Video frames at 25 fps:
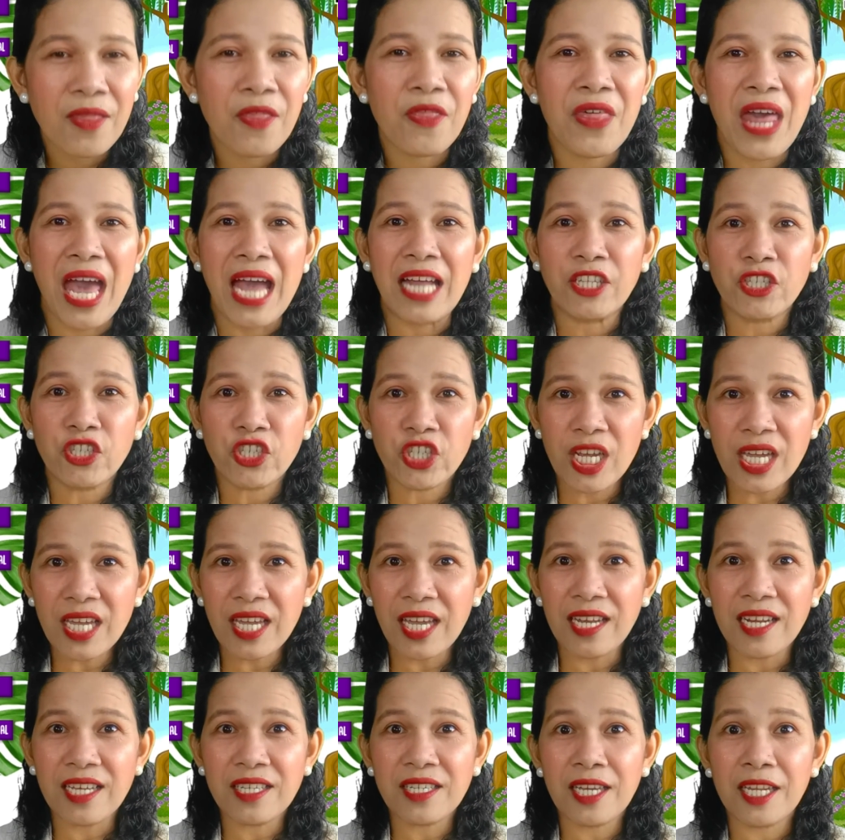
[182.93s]
That
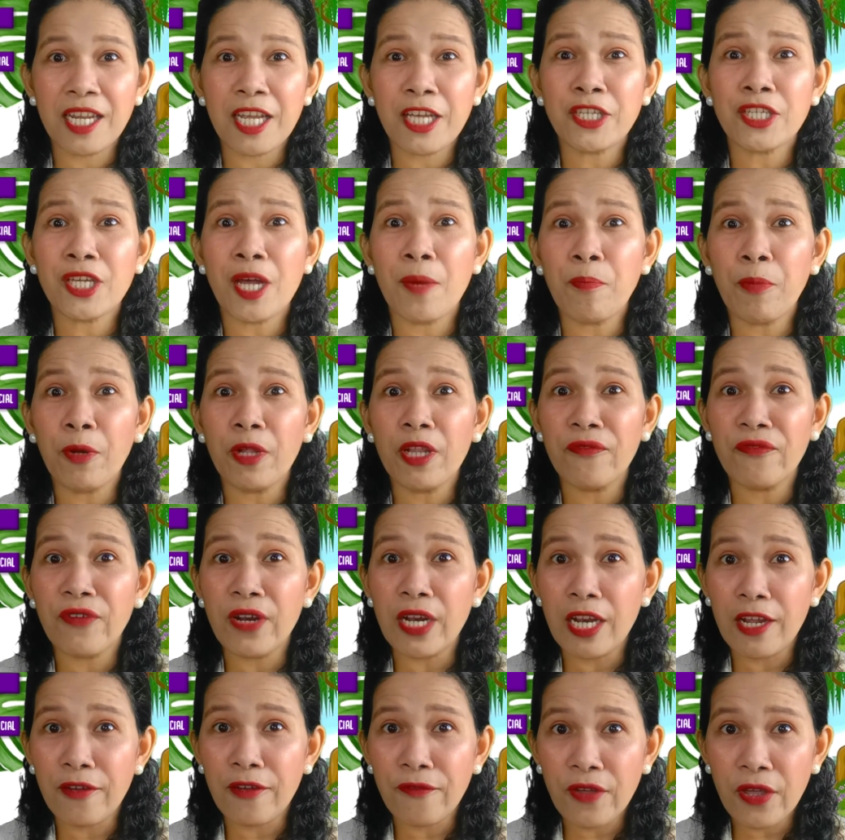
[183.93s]
chicken is an example of a
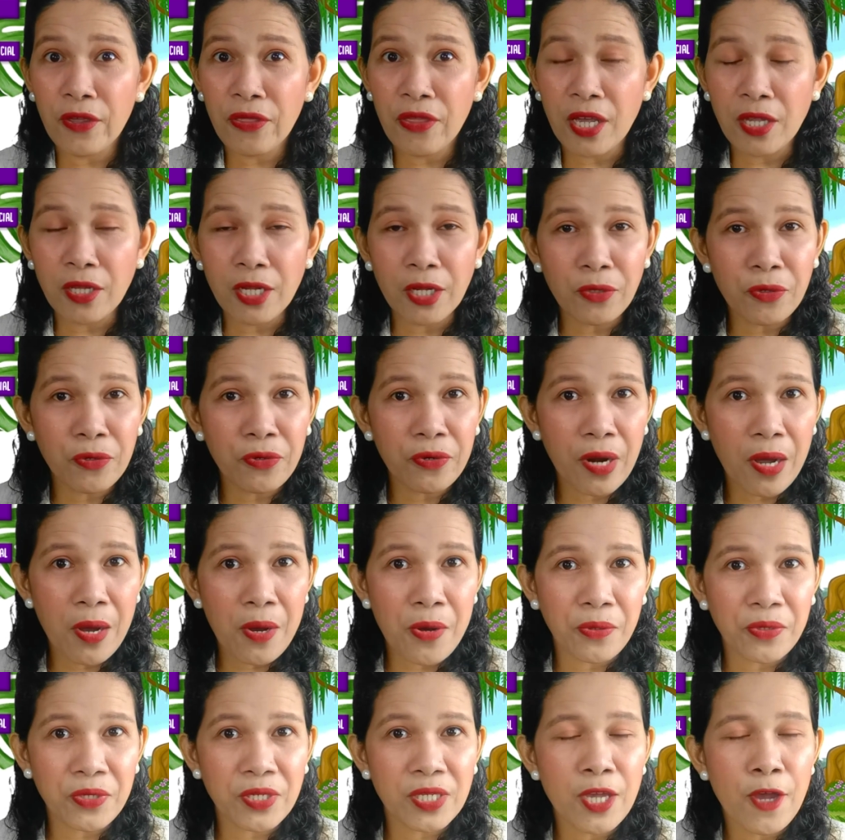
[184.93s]
living thing that
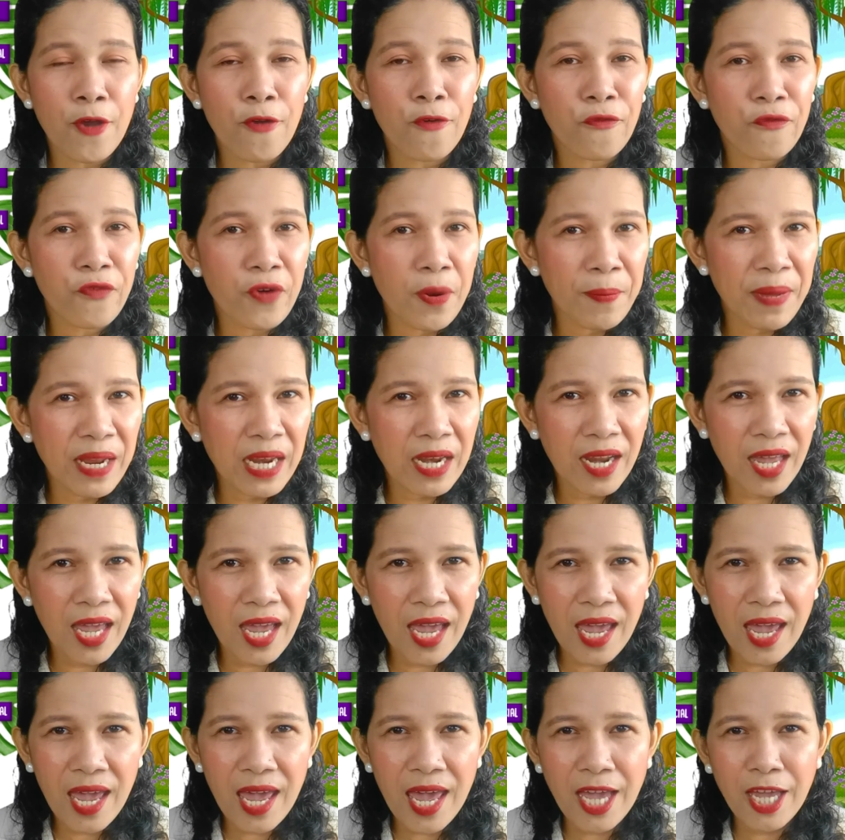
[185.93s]
grows. From an
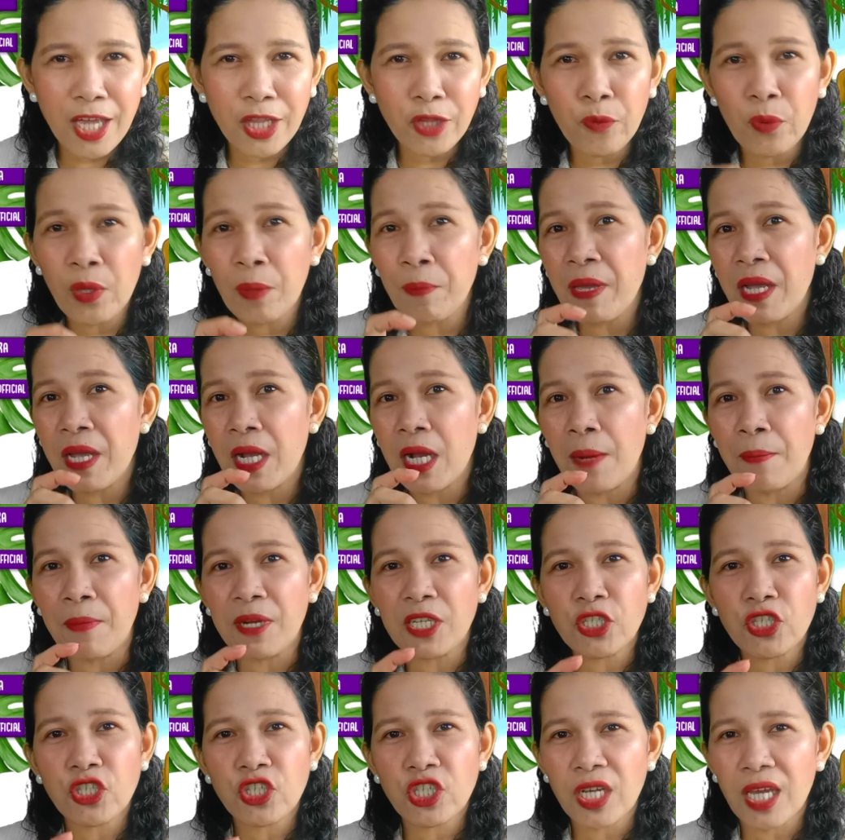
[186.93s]
egg, it will become a
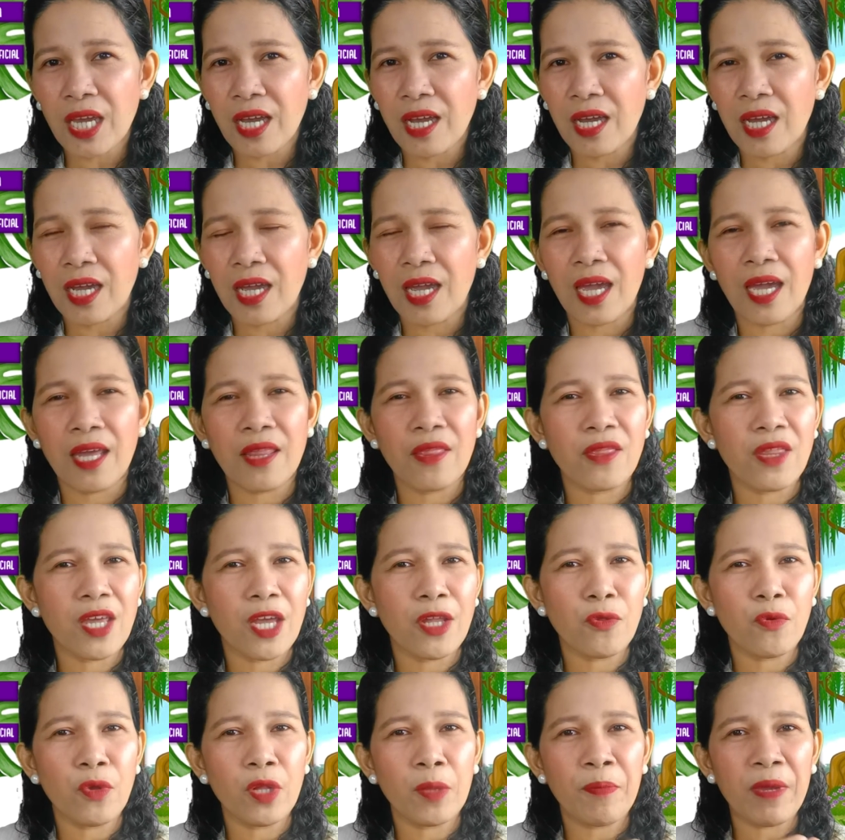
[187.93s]
chick, and
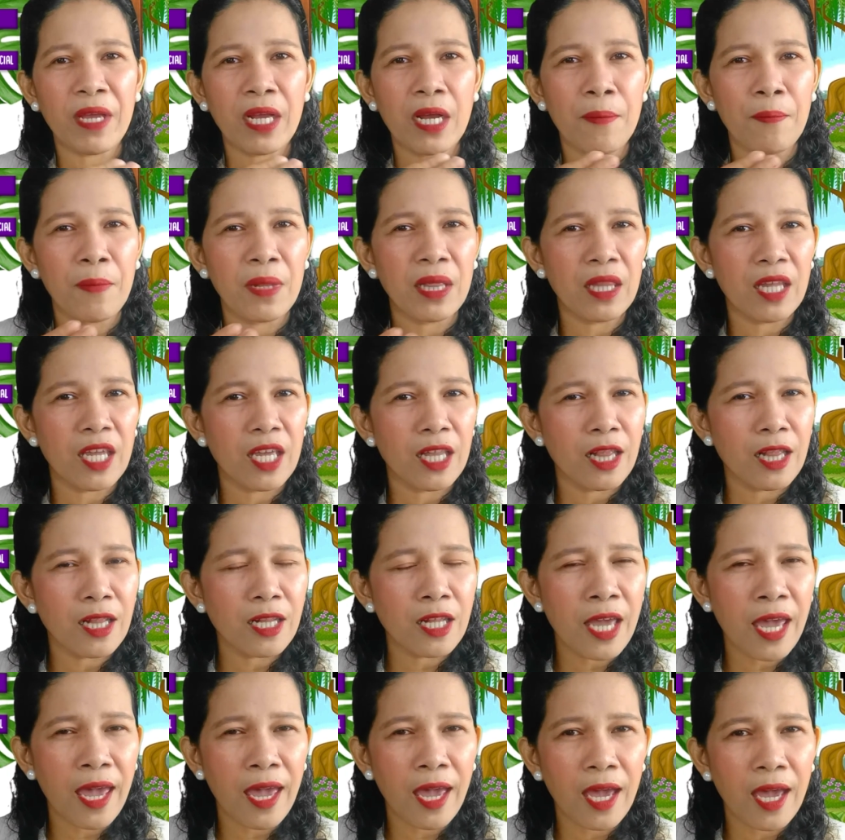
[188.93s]
then will become a
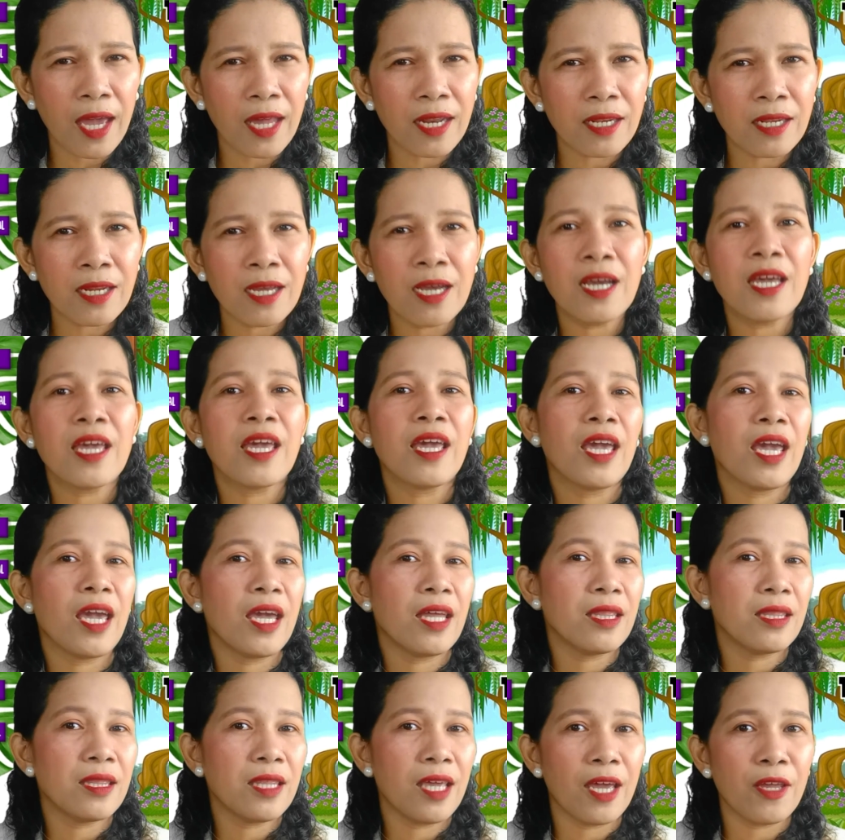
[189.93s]
little hen,
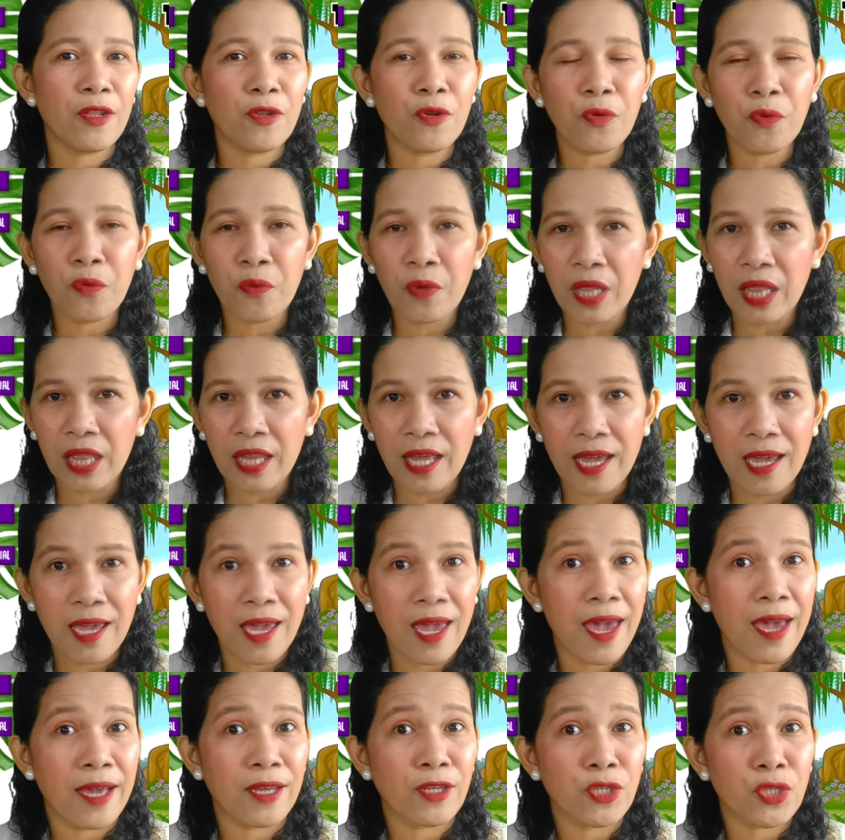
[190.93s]
and then will lay
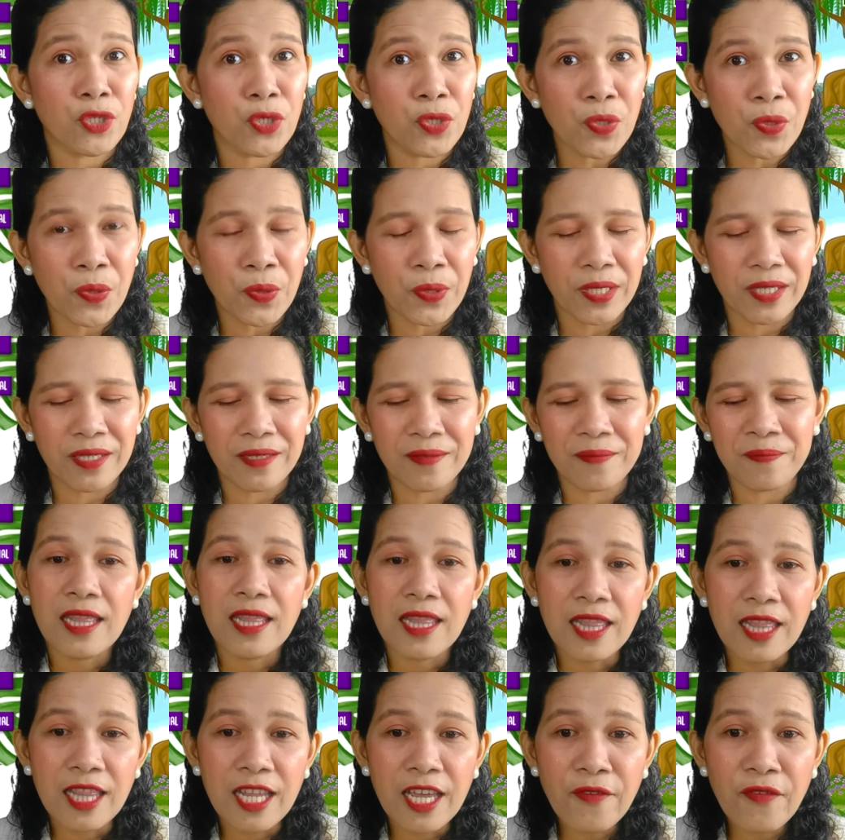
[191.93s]
eggs soon.
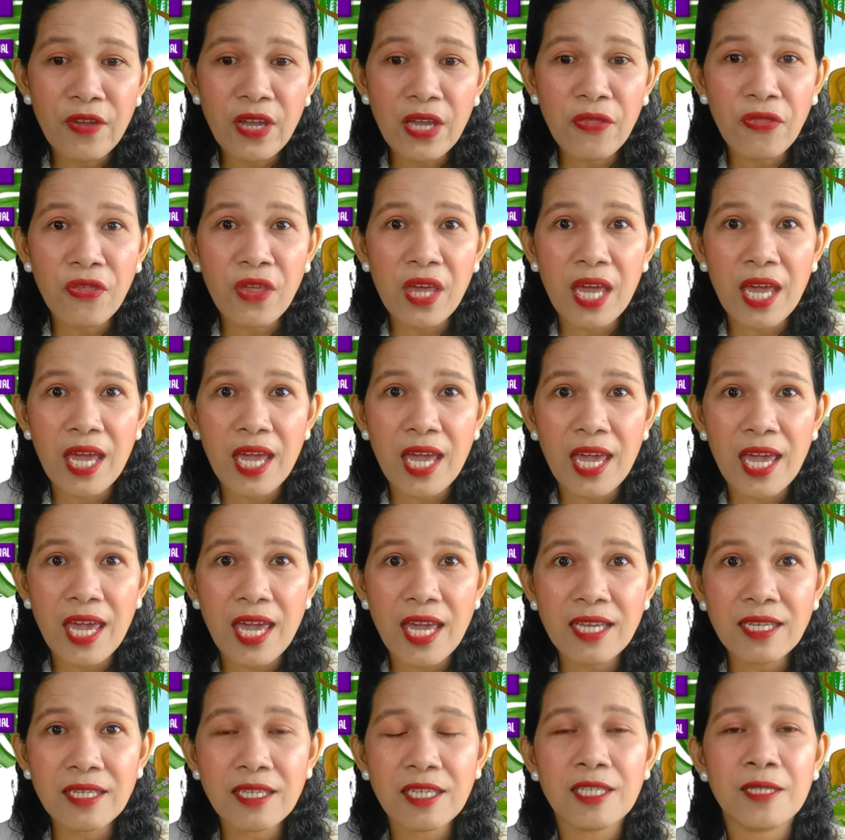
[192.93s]
Living
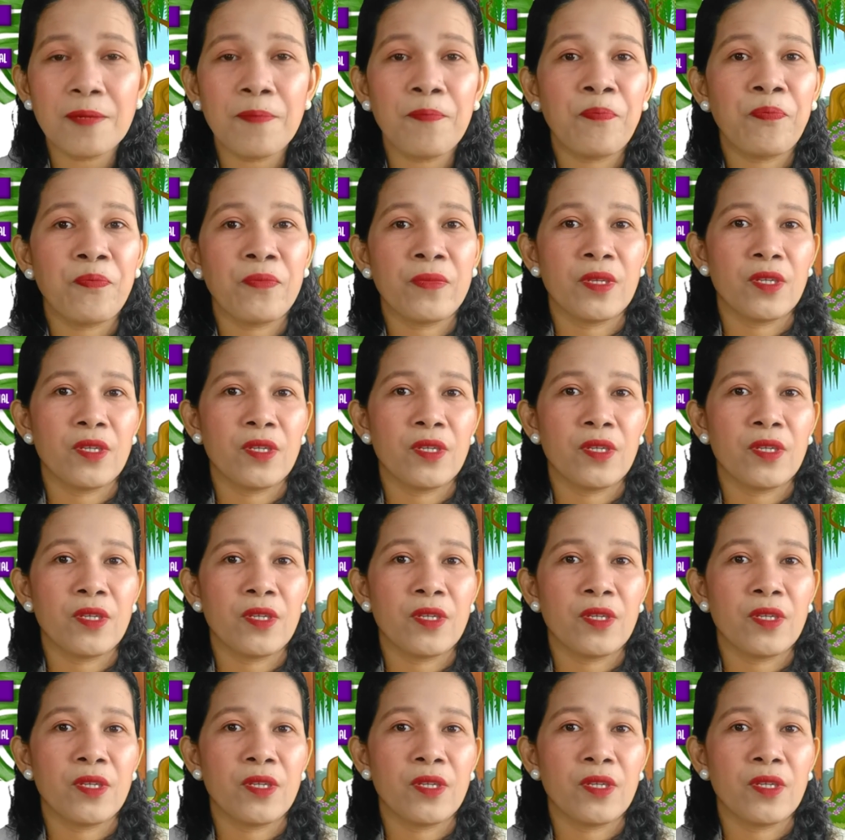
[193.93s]
things.